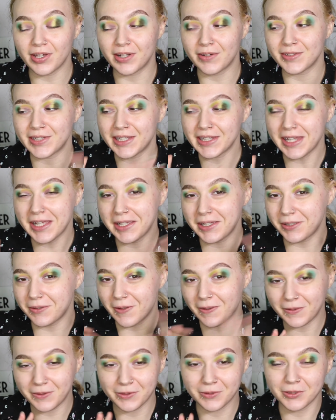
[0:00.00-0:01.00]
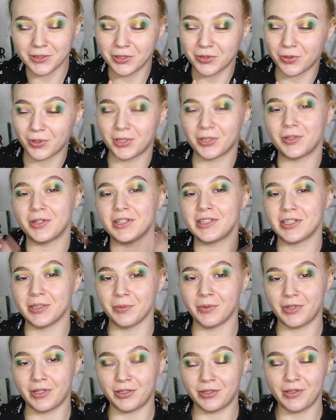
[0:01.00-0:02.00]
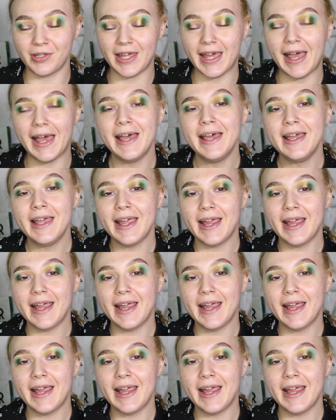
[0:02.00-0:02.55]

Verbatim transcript: And I was like, thank you, I'll do a tutorial on it. So I'm gonna do that.